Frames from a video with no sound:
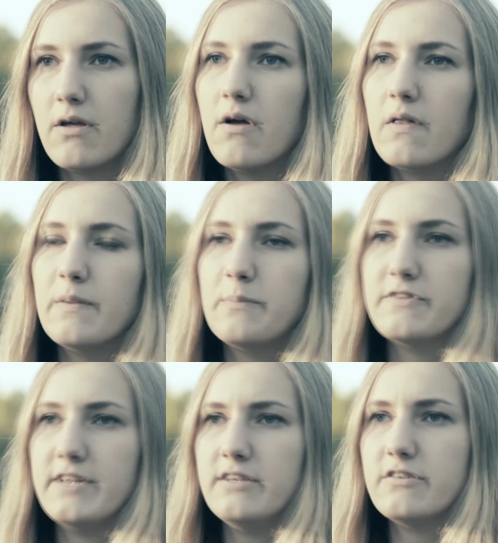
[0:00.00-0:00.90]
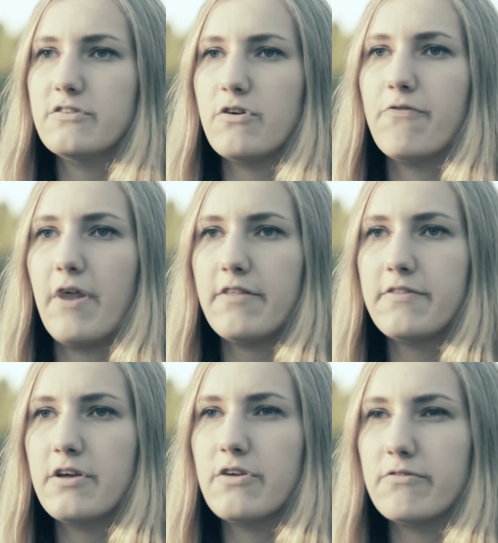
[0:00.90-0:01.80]
The percentage of
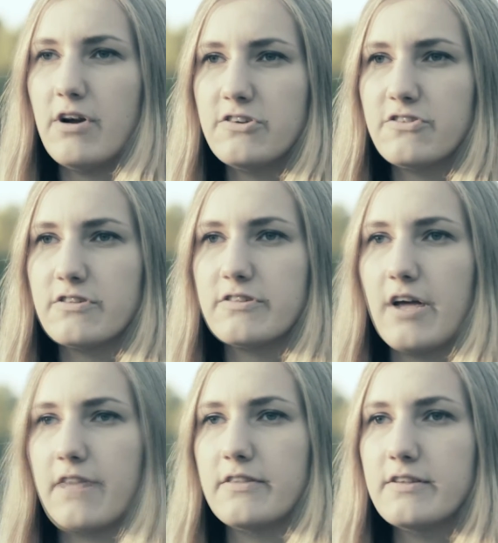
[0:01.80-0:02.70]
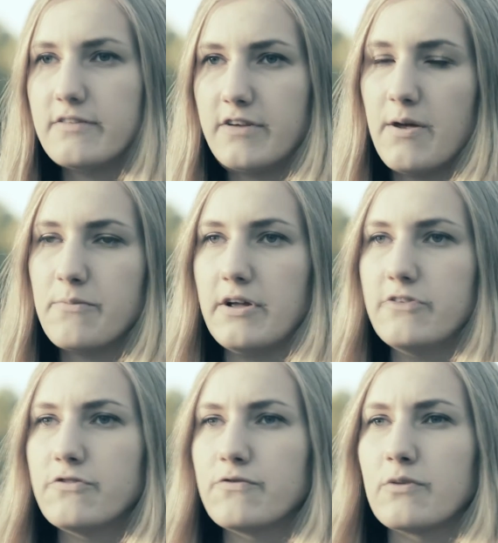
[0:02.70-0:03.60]
ethnic Russians at this time
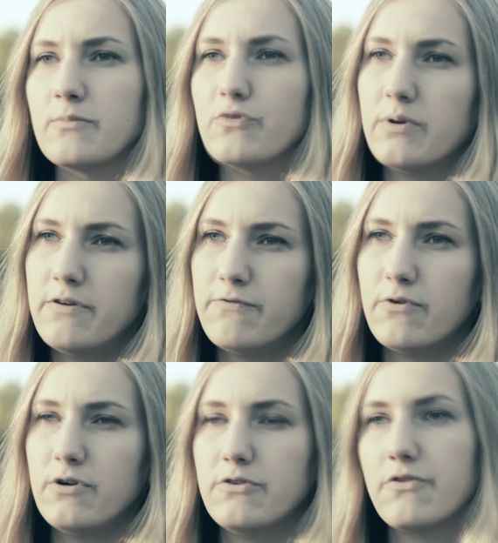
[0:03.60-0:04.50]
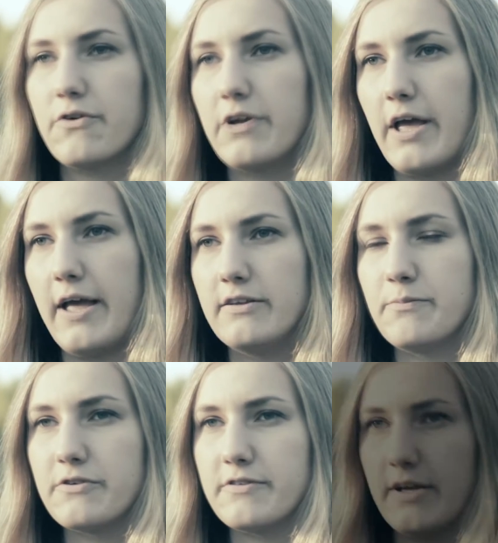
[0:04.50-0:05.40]
ranged from 24 to
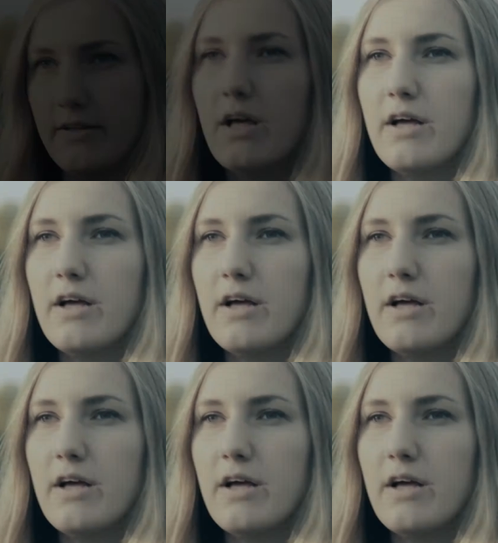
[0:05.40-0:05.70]
38%.